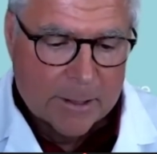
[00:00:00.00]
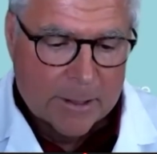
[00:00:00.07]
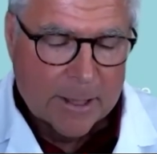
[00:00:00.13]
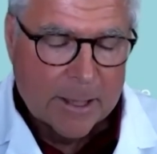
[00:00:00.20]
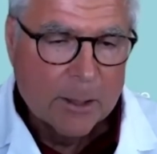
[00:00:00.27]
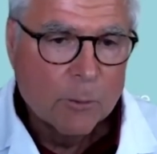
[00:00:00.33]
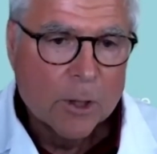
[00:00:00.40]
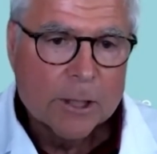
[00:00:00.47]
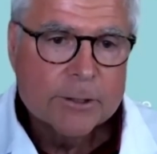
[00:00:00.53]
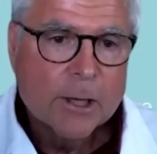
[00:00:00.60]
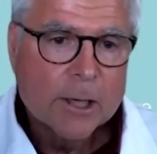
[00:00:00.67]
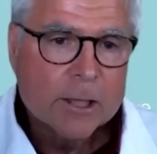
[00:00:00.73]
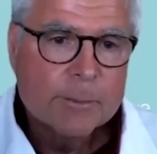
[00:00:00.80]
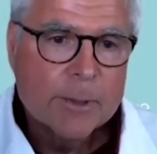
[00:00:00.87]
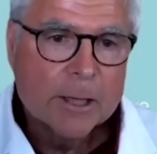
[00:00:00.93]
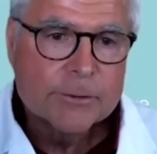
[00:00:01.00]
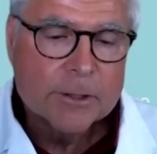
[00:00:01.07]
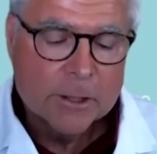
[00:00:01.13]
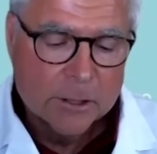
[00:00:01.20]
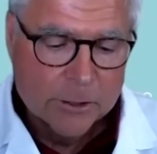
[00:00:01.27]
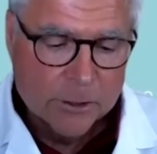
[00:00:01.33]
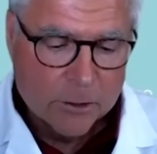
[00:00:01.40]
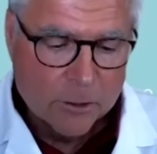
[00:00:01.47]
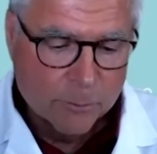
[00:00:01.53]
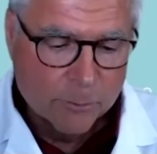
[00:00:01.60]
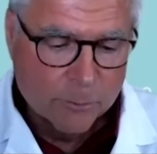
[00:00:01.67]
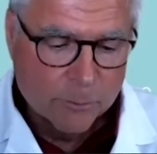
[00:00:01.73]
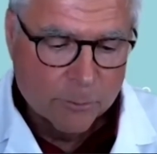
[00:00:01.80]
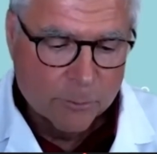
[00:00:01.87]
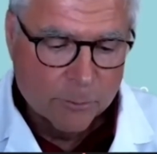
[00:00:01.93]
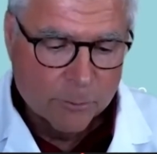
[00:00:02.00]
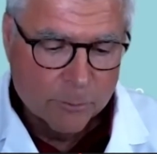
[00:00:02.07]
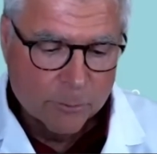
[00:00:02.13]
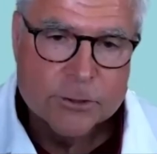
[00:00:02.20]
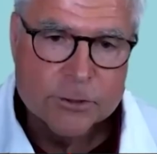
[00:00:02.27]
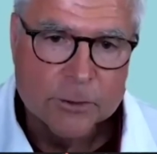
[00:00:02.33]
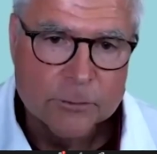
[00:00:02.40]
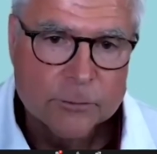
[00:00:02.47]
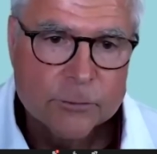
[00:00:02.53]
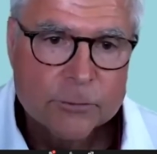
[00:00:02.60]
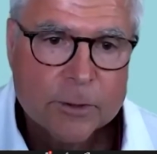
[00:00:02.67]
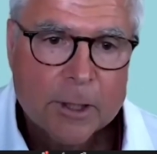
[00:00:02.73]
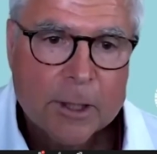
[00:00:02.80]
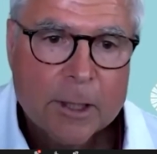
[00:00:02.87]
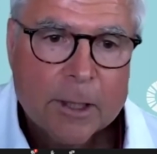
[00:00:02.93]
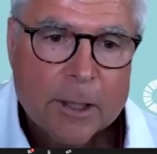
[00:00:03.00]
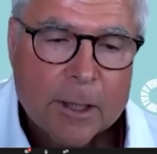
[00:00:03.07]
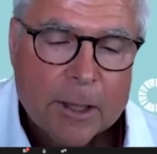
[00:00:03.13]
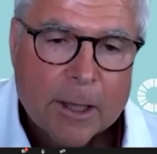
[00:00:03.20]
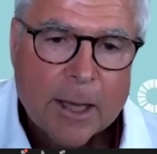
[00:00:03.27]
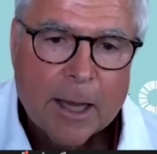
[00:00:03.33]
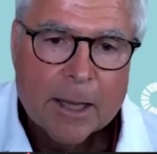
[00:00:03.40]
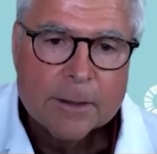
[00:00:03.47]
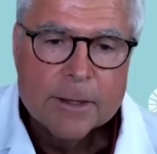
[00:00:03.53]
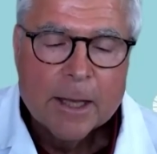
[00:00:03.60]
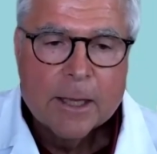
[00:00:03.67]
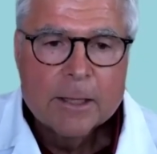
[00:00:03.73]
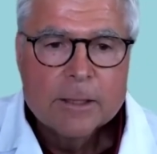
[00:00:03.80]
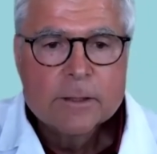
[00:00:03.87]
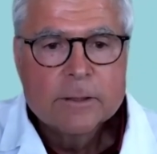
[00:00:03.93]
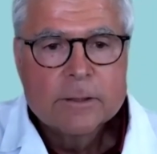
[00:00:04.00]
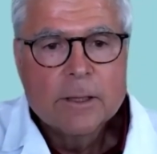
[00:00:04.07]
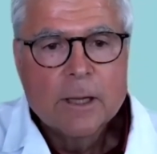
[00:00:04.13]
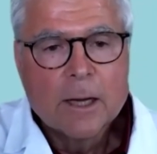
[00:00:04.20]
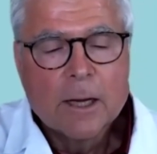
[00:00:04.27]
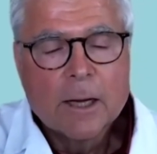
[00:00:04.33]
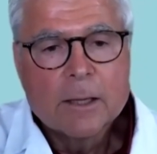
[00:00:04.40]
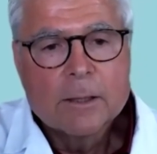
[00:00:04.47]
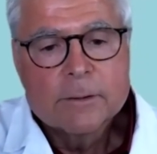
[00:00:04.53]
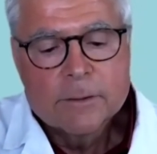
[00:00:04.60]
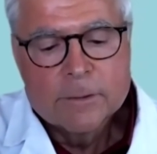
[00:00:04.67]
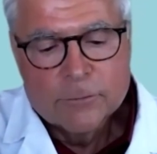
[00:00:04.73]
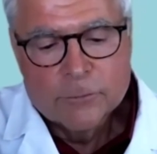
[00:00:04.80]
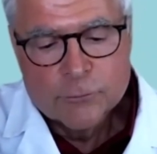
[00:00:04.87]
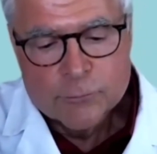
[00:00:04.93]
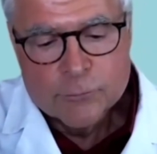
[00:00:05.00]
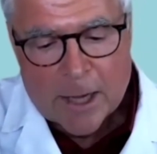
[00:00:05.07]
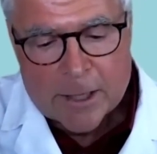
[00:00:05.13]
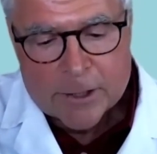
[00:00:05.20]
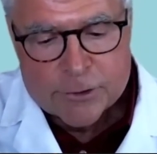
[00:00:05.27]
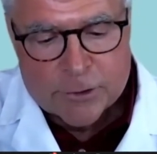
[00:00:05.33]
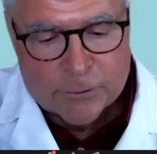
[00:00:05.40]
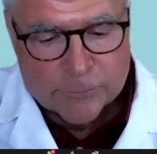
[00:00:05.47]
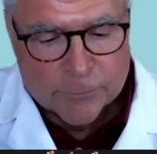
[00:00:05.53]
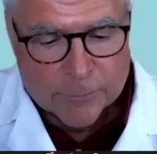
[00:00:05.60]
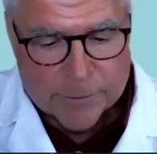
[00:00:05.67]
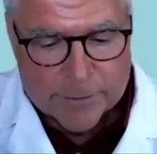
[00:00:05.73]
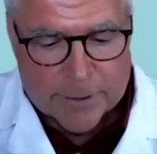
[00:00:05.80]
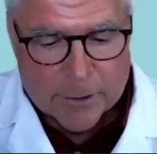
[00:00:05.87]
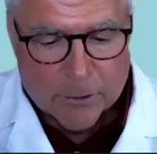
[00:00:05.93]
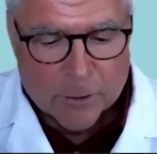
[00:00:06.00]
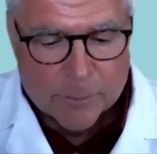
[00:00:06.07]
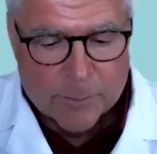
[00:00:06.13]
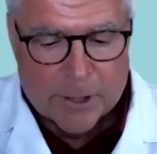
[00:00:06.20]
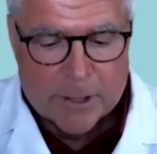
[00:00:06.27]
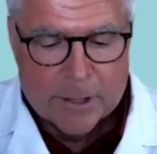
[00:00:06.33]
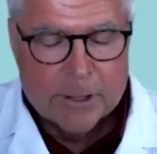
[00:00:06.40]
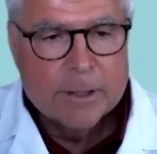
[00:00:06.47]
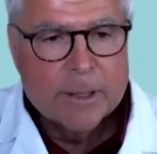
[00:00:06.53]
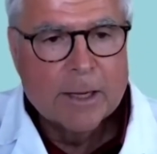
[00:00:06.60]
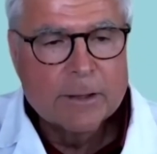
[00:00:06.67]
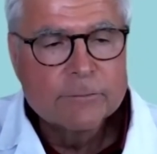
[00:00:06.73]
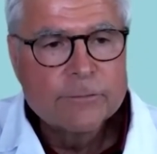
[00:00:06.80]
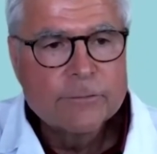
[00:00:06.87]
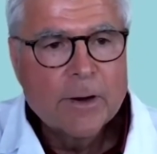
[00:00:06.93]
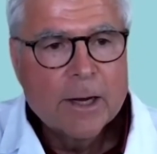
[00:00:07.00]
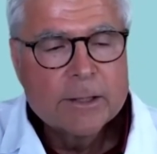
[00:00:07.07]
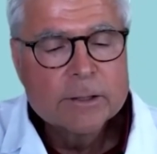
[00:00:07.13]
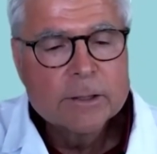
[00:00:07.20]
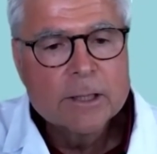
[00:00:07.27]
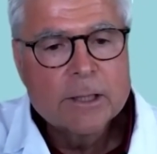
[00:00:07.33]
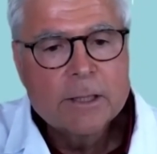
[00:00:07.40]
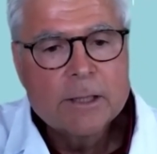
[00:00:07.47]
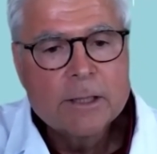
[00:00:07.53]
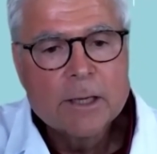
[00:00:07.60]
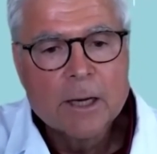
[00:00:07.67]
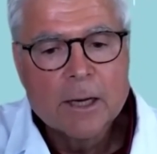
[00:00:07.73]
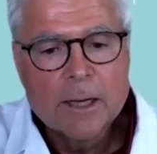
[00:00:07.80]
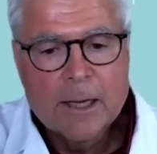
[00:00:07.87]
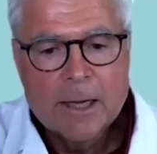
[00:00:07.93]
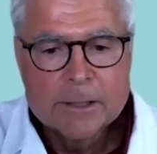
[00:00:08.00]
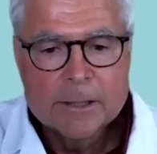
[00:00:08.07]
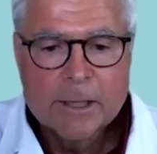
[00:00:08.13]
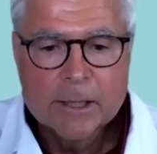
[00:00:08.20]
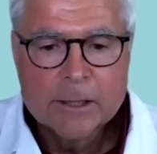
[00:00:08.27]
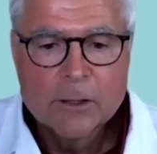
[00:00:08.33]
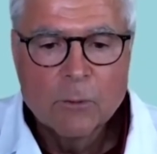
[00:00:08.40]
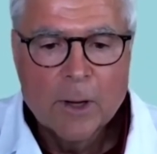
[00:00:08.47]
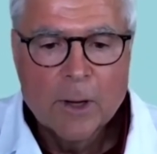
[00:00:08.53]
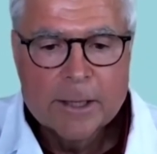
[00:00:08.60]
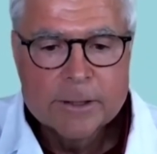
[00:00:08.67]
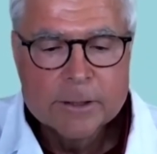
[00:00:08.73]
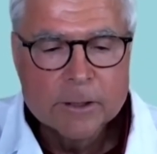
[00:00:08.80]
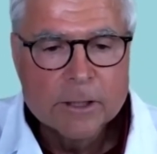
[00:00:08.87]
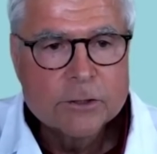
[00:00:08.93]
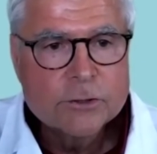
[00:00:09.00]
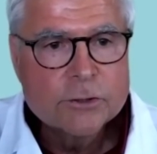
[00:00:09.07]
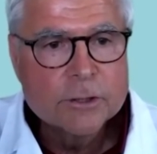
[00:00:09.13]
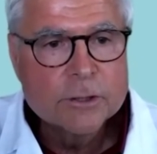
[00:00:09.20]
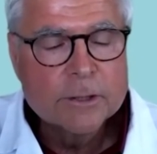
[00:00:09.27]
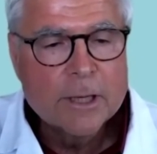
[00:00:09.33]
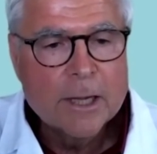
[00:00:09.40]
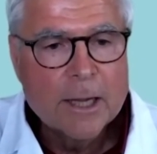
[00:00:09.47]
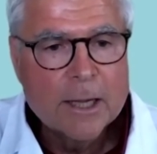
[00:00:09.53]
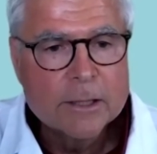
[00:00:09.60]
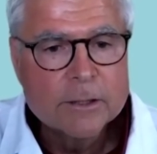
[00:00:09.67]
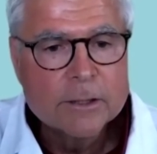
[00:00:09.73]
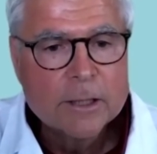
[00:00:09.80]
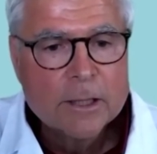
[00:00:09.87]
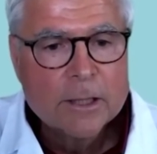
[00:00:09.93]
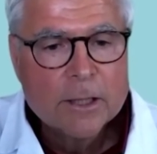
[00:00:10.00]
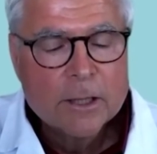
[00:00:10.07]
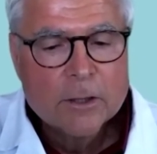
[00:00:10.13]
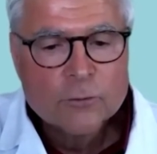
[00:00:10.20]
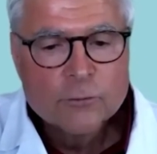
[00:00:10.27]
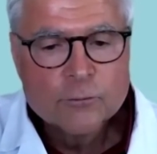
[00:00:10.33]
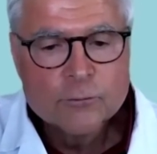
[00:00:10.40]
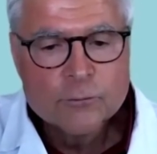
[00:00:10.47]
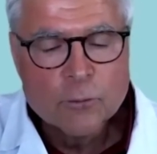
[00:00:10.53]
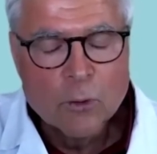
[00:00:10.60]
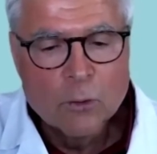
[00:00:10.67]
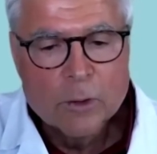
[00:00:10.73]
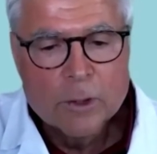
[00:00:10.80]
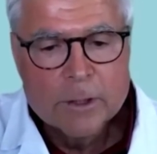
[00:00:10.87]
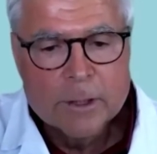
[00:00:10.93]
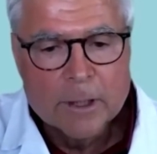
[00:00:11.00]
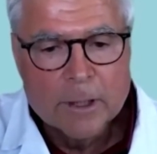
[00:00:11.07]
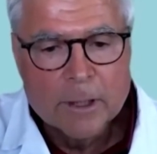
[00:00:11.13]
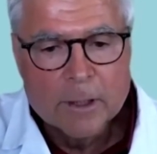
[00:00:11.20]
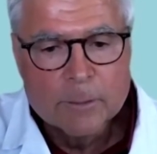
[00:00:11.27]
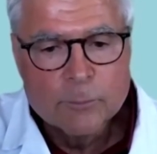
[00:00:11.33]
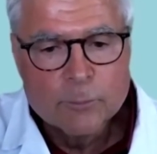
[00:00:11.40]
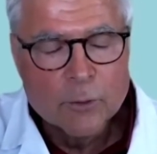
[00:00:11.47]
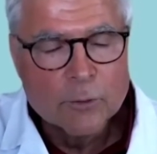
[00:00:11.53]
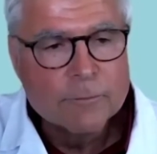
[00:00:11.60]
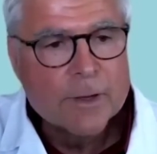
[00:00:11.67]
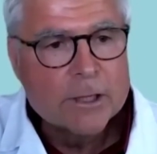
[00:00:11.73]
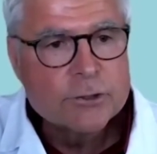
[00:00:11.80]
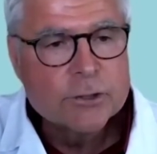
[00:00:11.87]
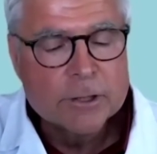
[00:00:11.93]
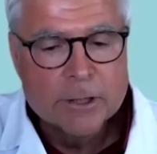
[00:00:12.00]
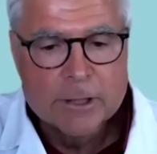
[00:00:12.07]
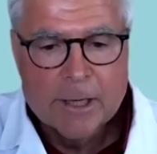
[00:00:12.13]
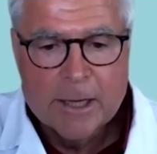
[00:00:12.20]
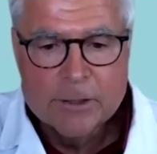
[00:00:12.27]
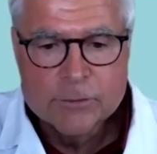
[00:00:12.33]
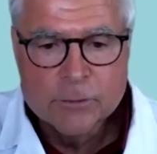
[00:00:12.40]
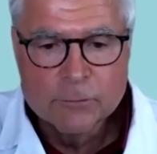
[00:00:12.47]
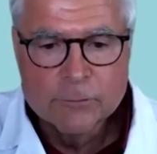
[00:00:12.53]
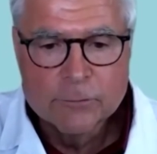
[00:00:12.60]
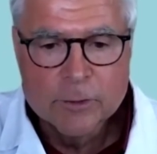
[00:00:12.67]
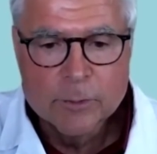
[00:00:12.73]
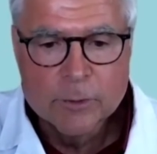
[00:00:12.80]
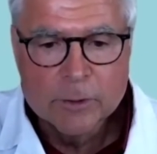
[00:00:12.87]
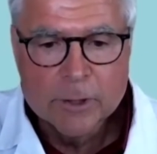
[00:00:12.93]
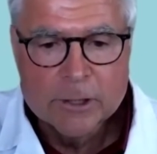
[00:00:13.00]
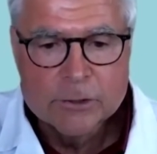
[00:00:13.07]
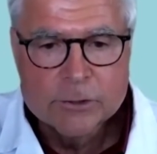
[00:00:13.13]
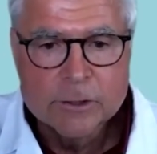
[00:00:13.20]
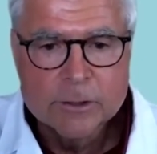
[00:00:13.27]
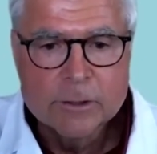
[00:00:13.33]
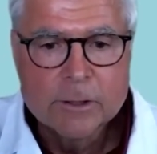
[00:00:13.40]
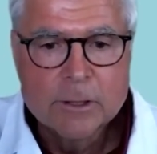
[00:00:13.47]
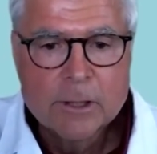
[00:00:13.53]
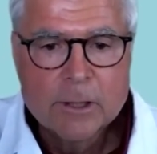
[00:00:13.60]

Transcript: Then I want to talk about the clinical presentations and then uh, strategies for therapy, and finally, uh, anticoagulation and stroke uh, prevention in atrial fibrillation.